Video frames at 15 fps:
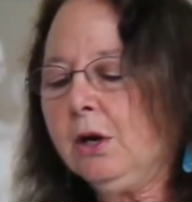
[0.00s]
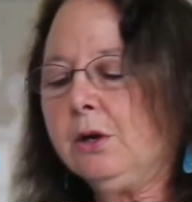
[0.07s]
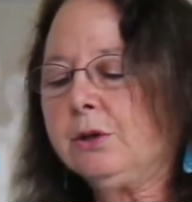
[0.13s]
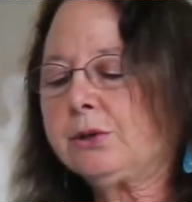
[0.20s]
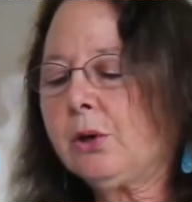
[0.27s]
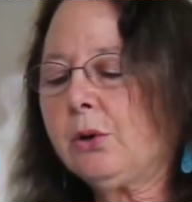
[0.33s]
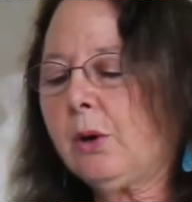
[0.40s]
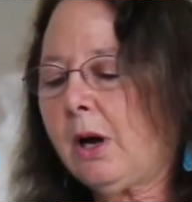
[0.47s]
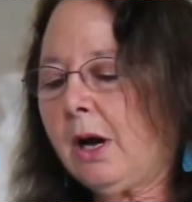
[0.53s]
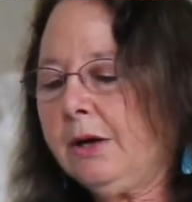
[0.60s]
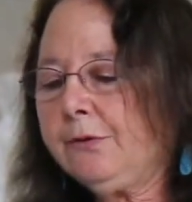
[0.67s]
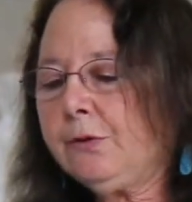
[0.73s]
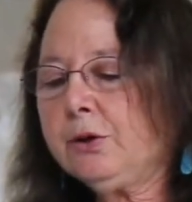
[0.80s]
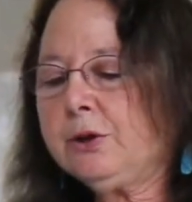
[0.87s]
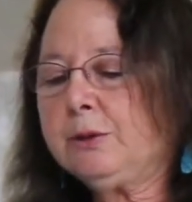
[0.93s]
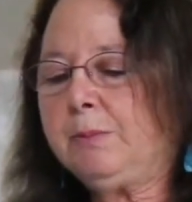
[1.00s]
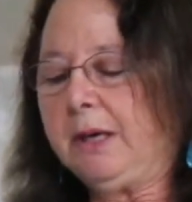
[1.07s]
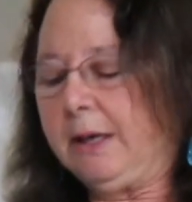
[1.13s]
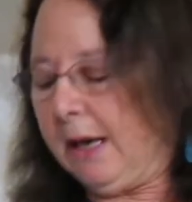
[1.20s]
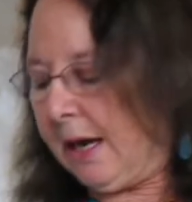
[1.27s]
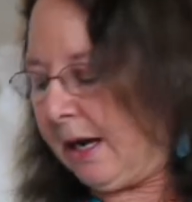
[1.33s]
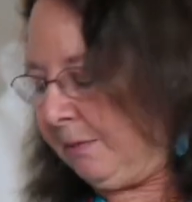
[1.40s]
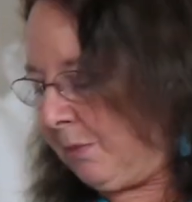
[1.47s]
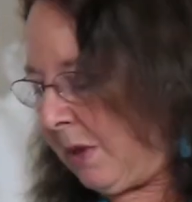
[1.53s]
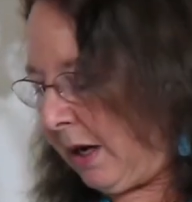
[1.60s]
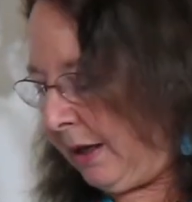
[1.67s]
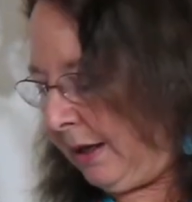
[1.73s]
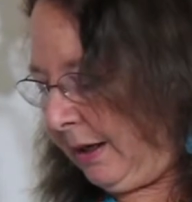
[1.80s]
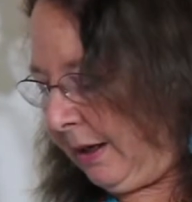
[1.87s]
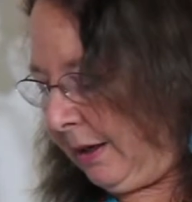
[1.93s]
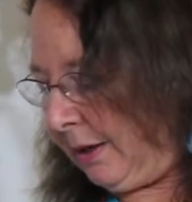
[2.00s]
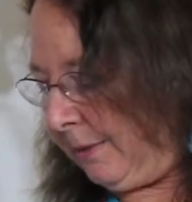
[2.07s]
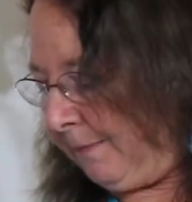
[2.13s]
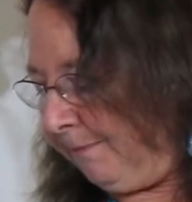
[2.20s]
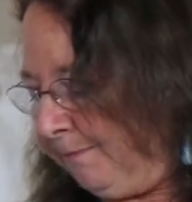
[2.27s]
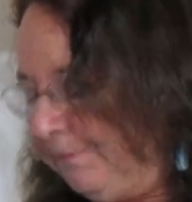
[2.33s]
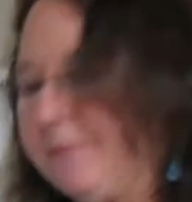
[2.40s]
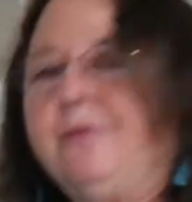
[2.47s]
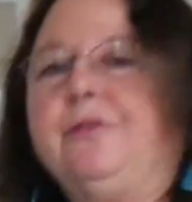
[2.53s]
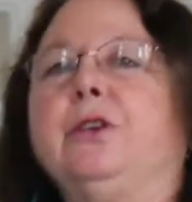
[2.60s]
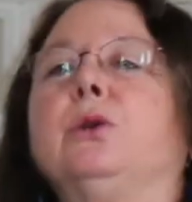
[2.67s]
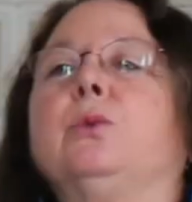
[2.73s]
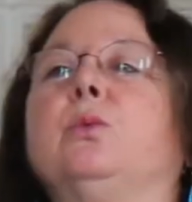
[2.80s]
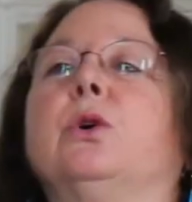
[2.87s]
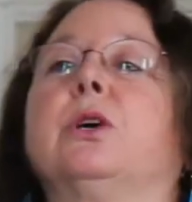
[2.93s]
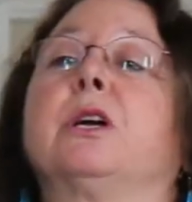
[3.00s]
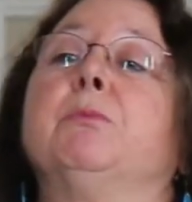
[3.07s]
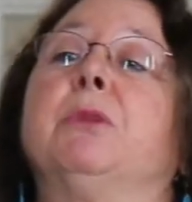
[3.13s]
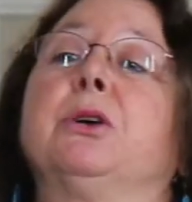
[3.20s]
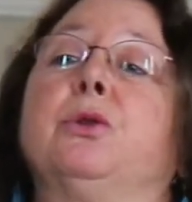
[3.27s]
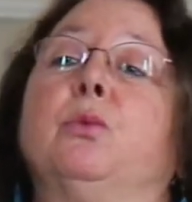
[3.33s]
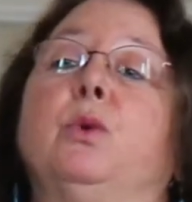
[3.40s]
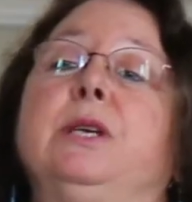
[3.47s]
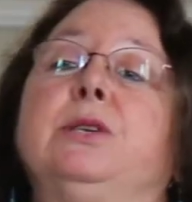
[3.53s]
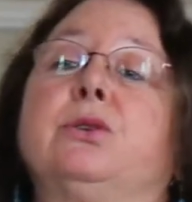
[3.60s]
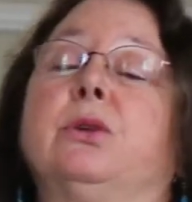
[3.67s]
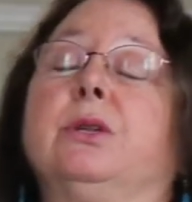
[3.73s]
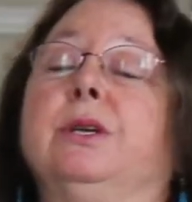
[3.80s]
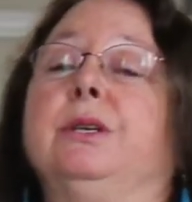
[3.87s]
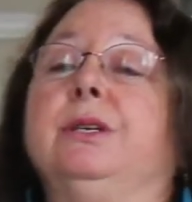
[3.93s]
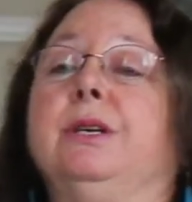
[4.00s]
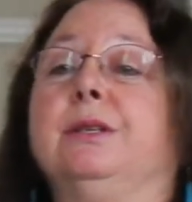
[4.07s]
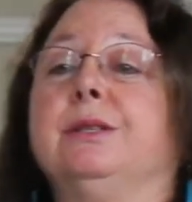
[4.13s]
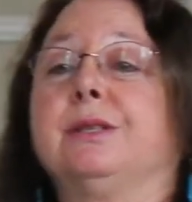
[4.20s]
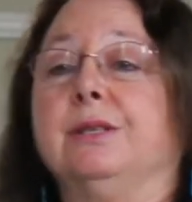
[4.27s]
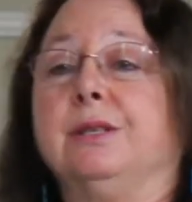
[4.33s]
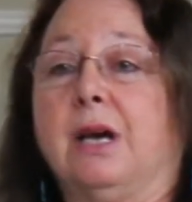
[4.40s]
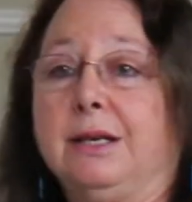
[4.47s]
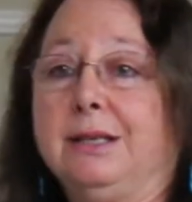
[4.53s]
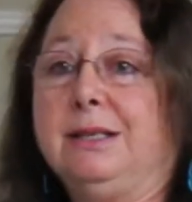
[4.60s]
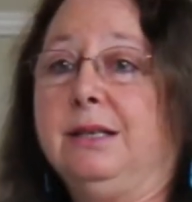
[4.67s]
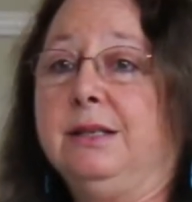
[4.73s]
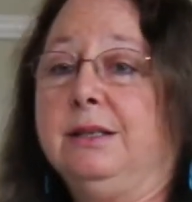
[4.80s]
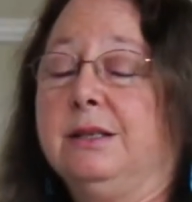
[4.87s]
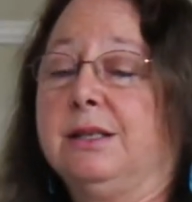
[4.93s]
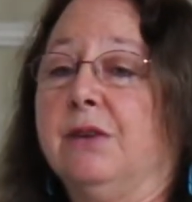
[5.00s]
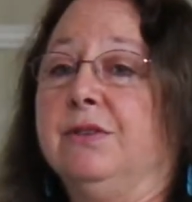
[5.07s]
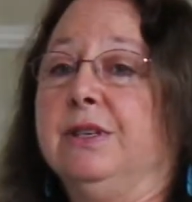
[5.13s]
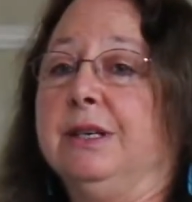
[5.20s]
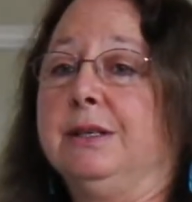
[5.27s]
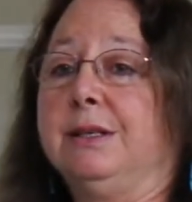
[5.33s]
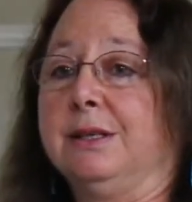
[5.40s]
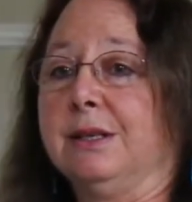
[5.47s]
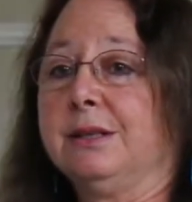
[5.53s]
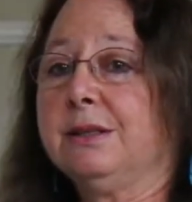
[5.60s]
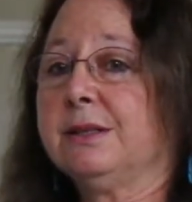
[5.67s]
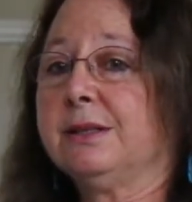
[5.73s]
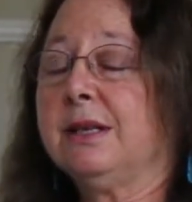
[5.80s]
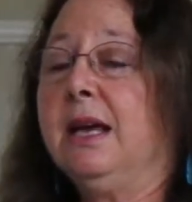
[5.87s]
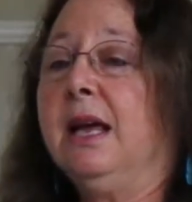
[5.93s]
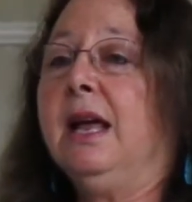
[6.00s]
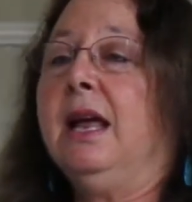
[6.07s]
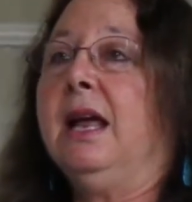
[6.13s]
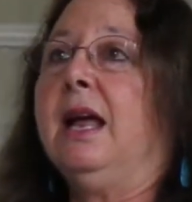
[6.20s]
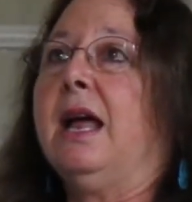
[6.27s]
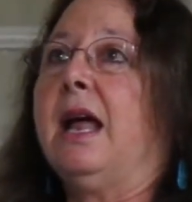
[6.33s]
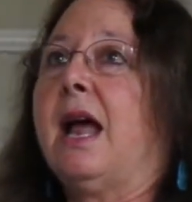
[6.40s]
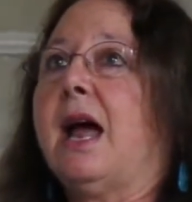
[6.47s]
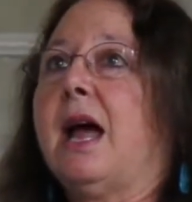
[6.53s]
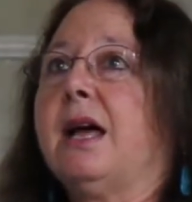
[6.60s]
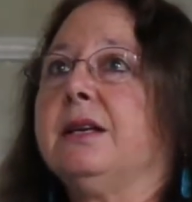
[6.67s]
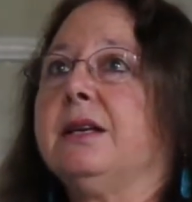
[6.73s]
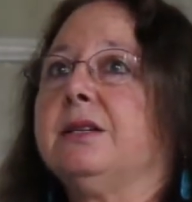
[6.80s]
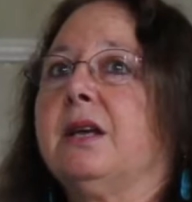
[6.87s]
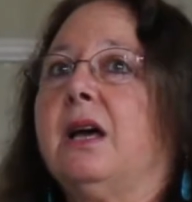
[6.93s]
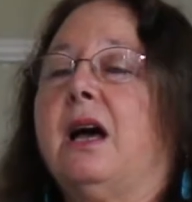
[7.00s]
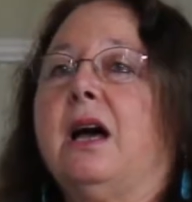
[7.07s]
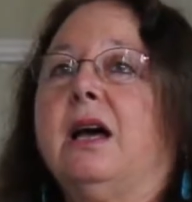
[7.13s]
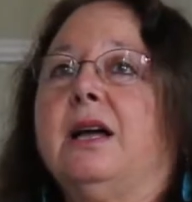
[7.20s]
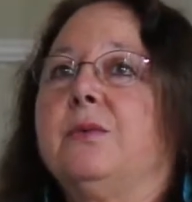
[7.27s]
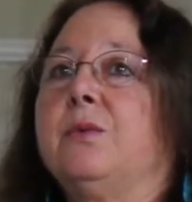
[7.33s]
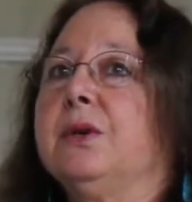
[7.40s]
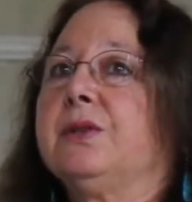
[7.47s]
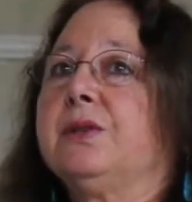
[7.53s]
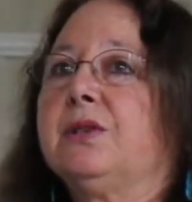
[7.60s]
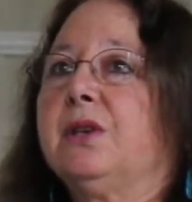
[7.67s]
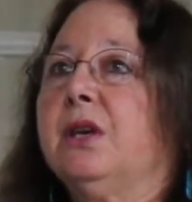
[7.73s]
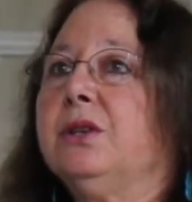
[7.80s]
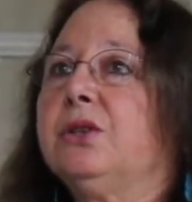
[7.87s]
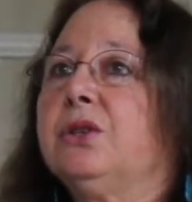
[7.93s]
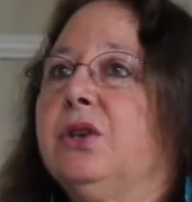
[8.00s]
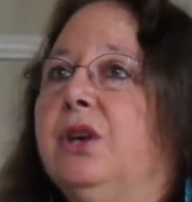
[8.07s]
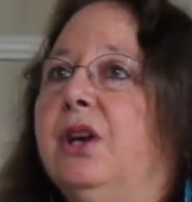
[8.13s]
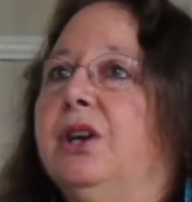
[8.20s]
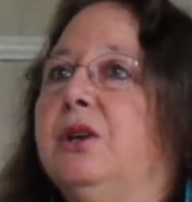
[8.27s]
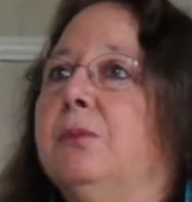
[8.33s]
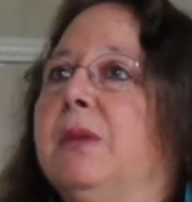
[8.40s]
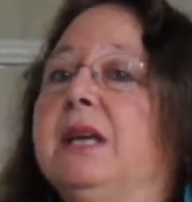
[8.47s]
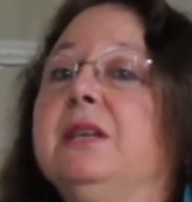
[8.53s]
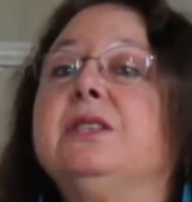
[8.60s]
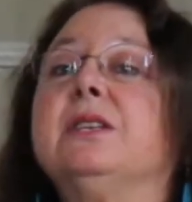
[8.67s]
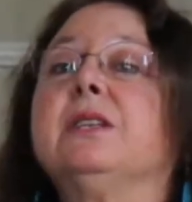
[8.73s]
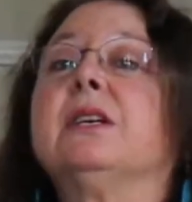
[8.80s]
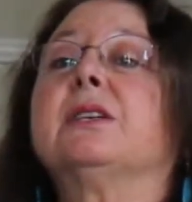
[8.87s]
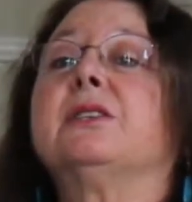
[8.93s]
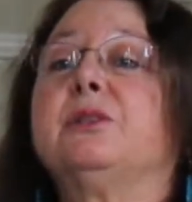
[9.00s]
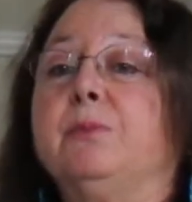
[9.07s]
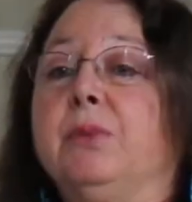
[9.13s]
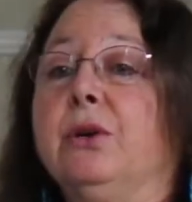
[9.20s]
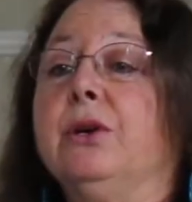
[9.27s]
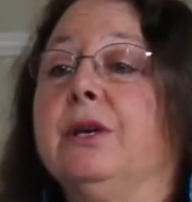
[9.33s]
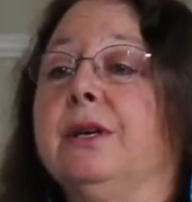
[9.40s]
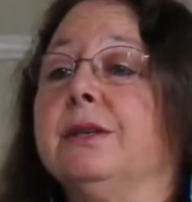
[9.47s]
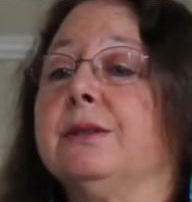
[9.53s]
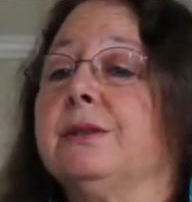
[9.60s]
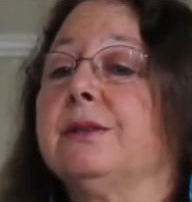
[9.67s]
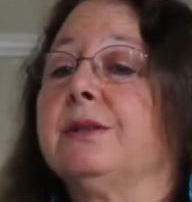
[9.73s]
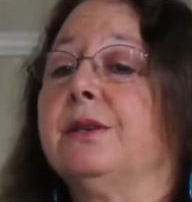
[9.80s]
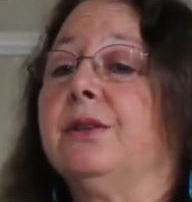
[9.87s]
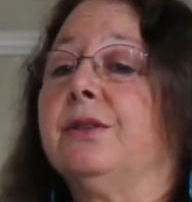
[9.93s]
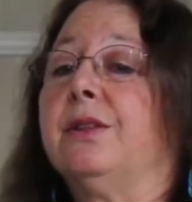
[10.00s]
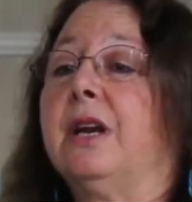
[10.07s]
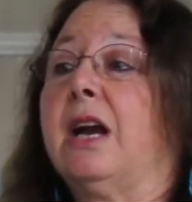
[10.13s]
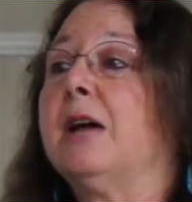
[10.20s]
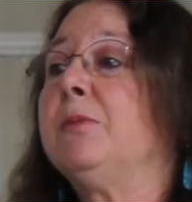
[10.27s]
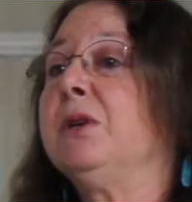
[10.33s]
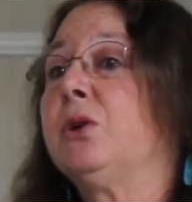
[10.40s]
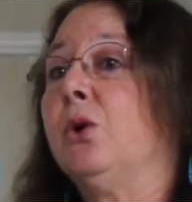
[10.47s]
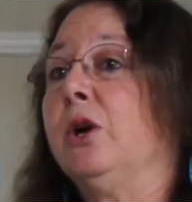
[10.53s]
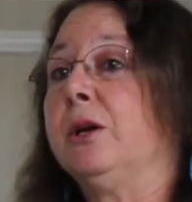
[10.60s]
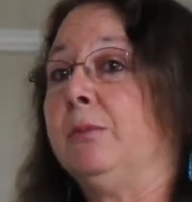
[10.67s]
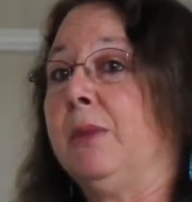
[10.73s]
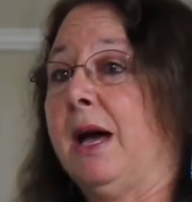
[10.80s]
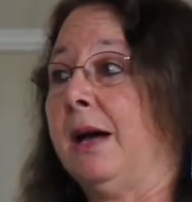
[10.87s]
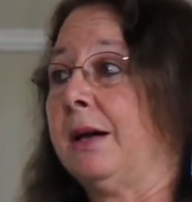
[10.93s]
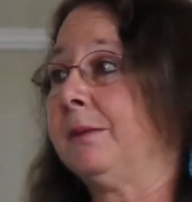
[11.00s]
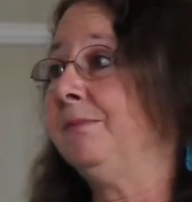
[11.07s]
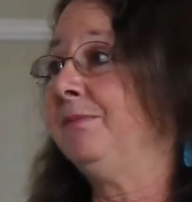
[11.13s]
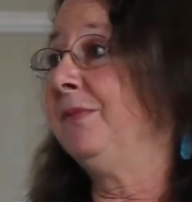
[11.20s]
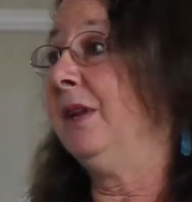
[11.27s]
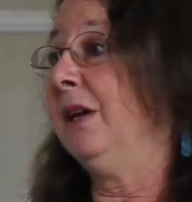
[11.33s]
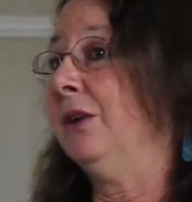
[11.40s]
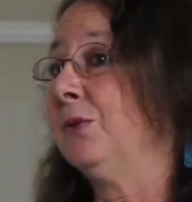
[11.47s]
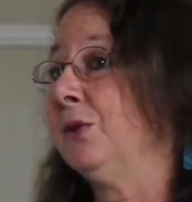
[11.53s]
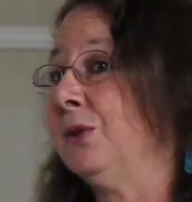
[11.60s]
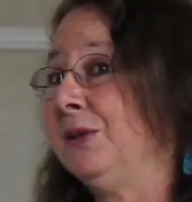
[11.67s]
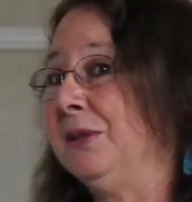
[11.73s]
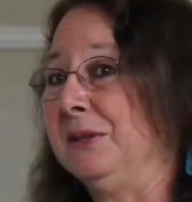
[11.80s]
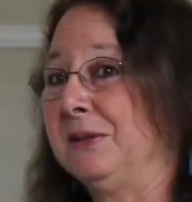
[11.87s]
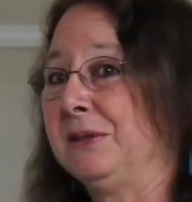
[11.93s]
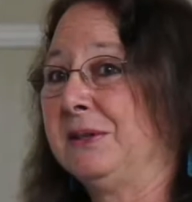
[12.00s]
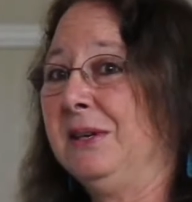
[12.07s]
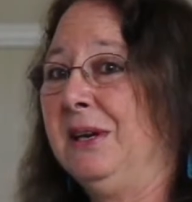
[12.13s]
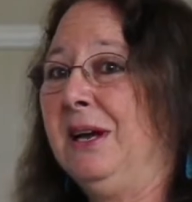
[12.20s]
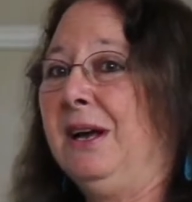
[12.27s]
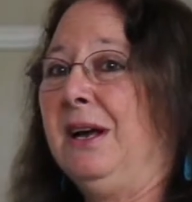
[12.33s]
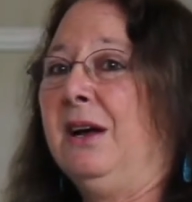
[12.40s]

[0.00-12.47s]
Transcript: So I first began my field work among the Huichol Indians in 1976, and it was such an amazing experience that I've been going back ever since.